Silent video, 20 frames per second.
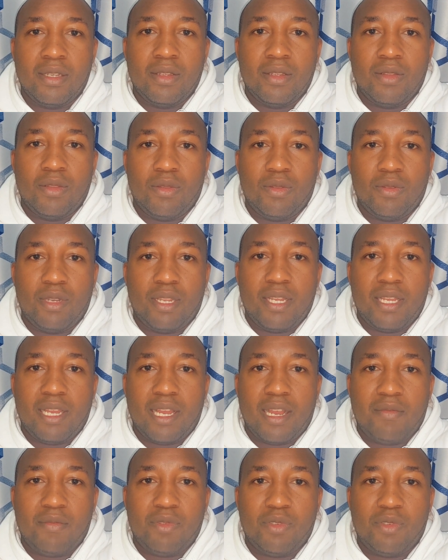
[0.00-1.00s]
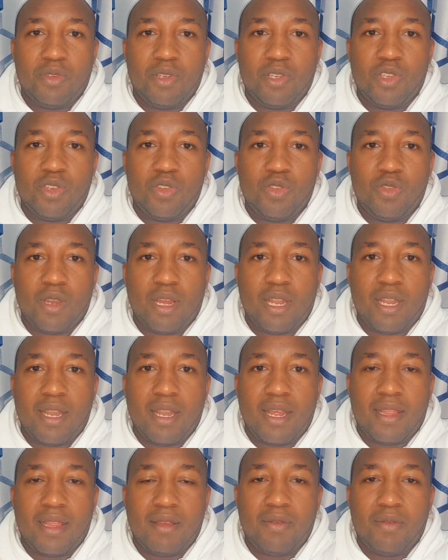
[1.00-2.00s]
Today I'm showing you
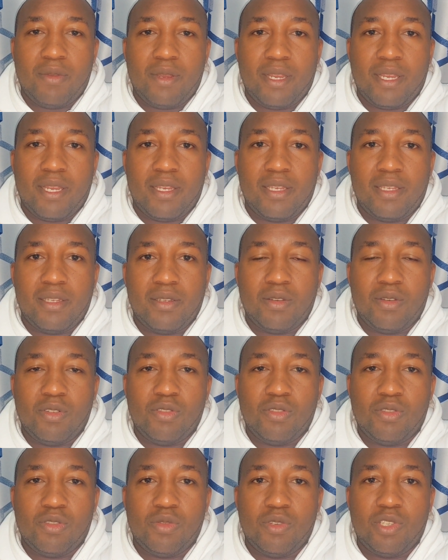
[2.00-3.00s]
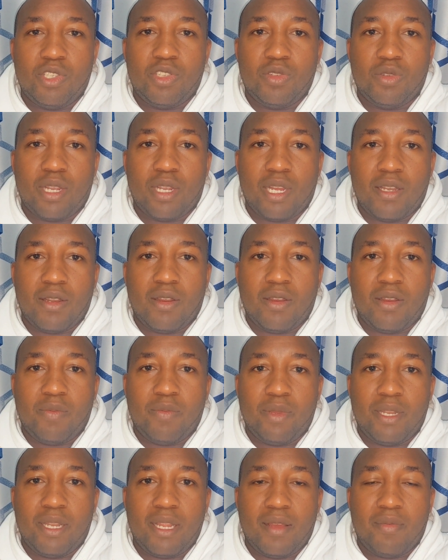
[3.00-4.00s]
another way also which you can
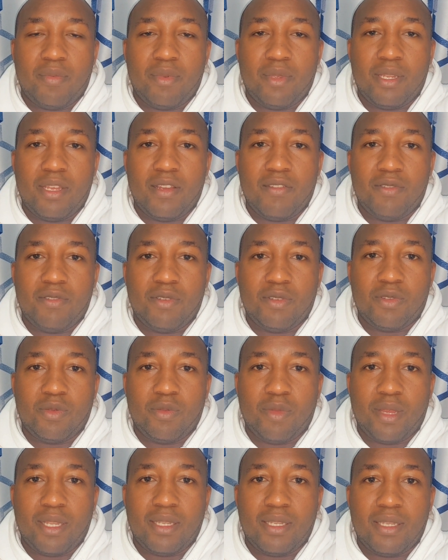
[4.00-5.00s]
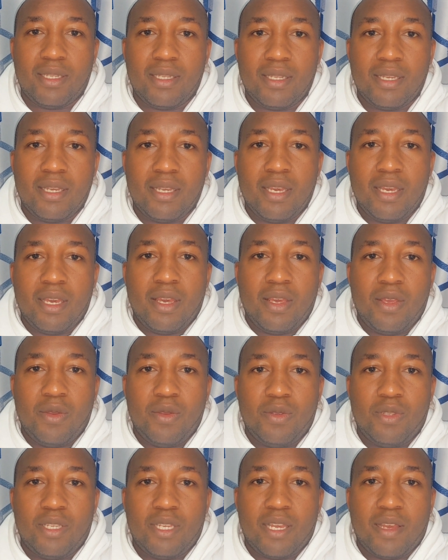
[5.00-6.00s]
open a PDF document
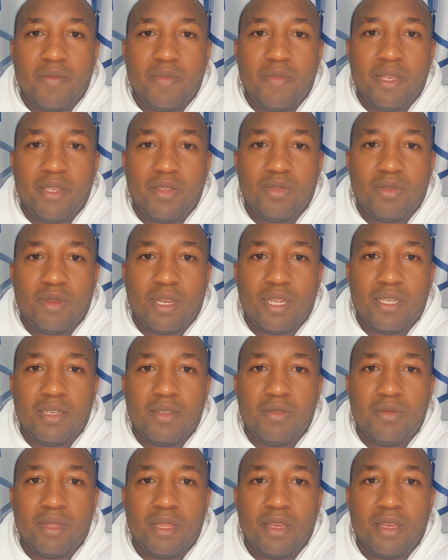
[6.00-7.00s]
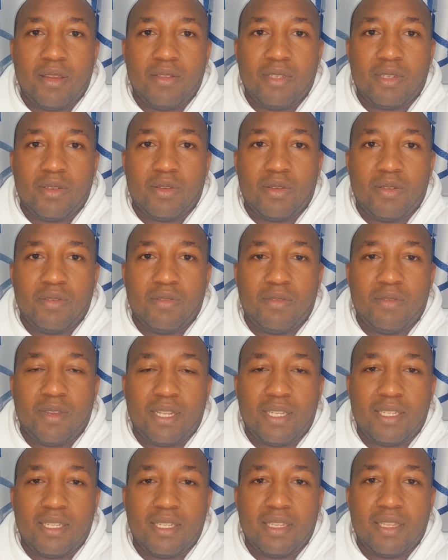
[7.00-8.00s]
using MS Word without
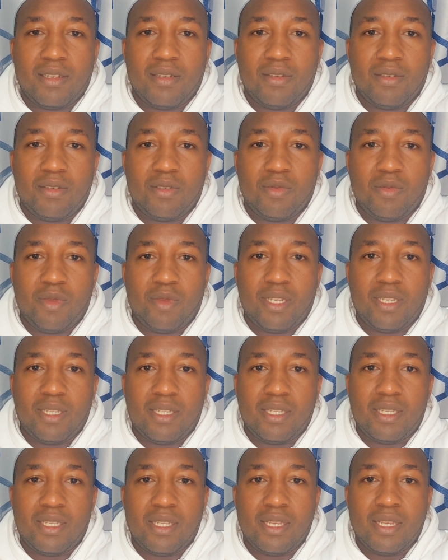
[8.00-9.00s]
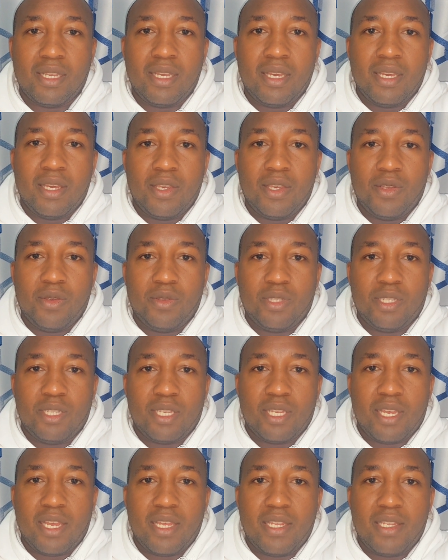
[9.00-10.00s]
converting the document
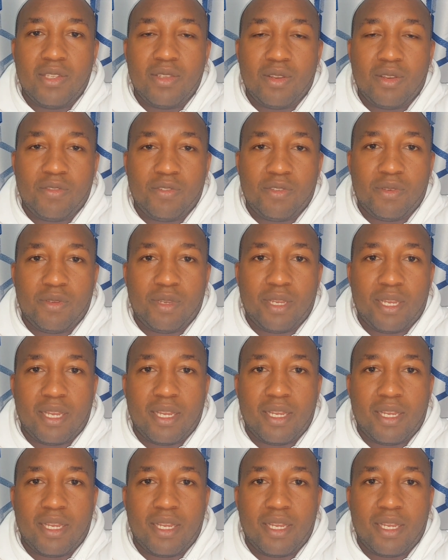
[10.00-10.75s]
using any software.